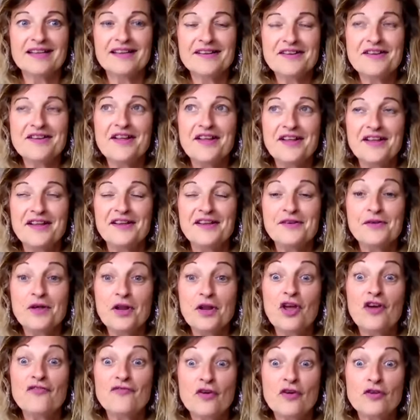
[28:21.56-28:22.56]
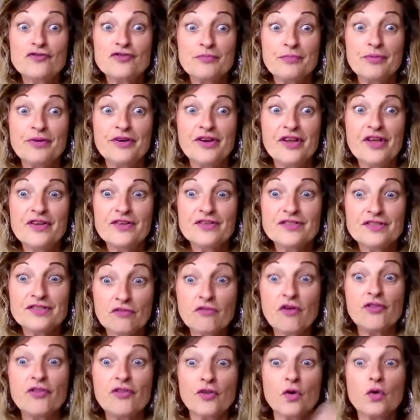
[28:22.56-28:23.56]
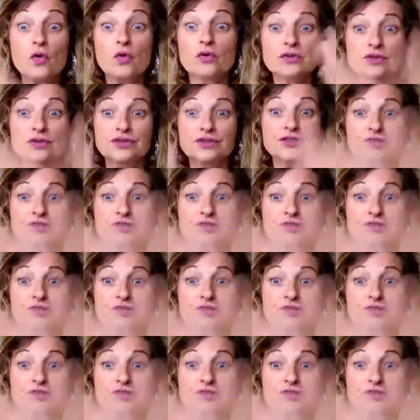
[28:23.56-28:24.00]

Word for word: you know a lot of entrepreneurs are on the go